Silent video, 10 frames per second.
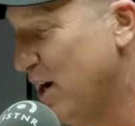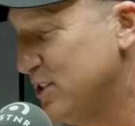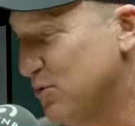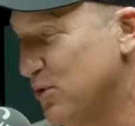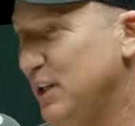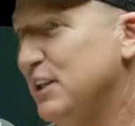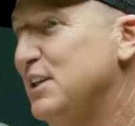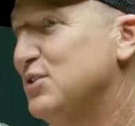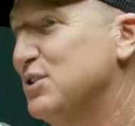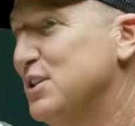always a
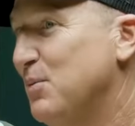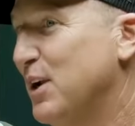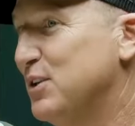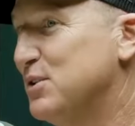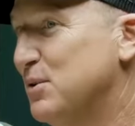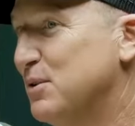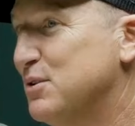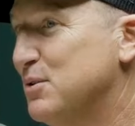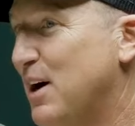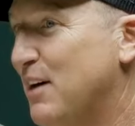really interesting one to
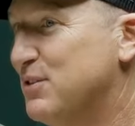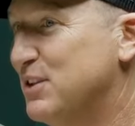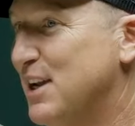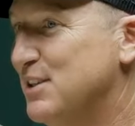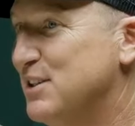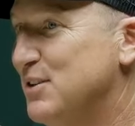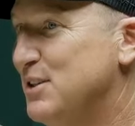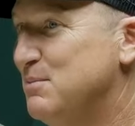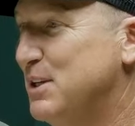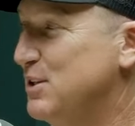talk to after a test
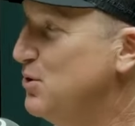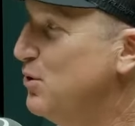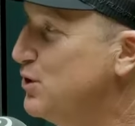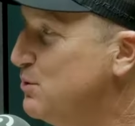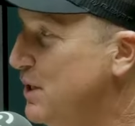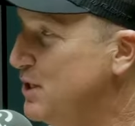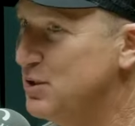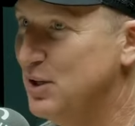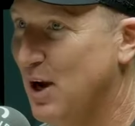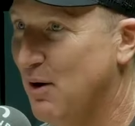series because all the
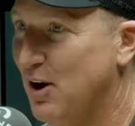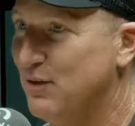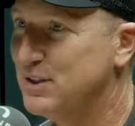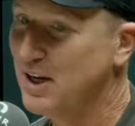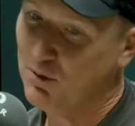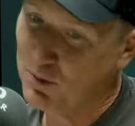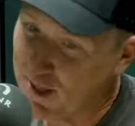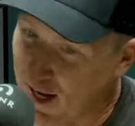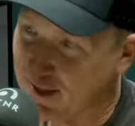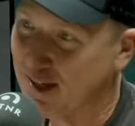spinners would go over and say, oh,
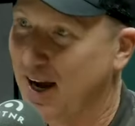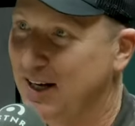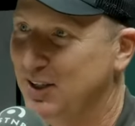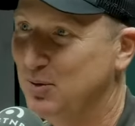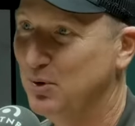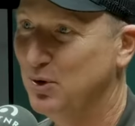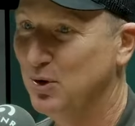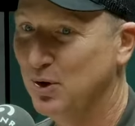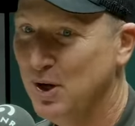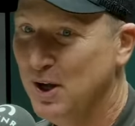what are you undercutting the
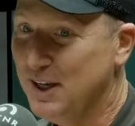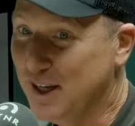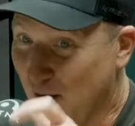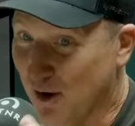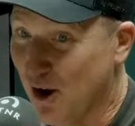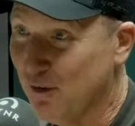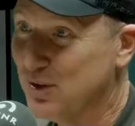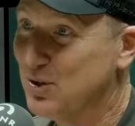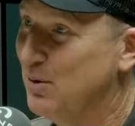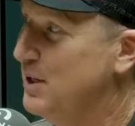ball? You're going over
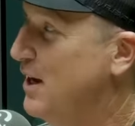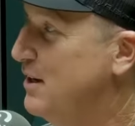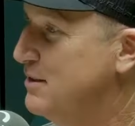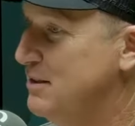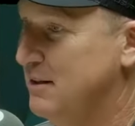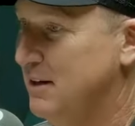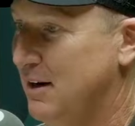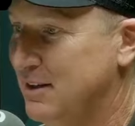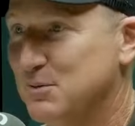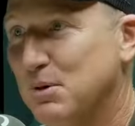the top. He goes,
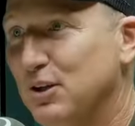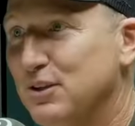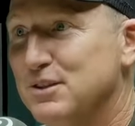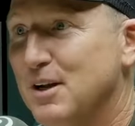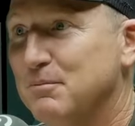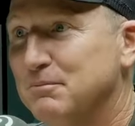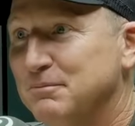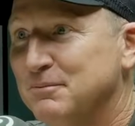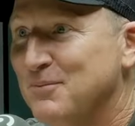oh, I just bowl at the stump.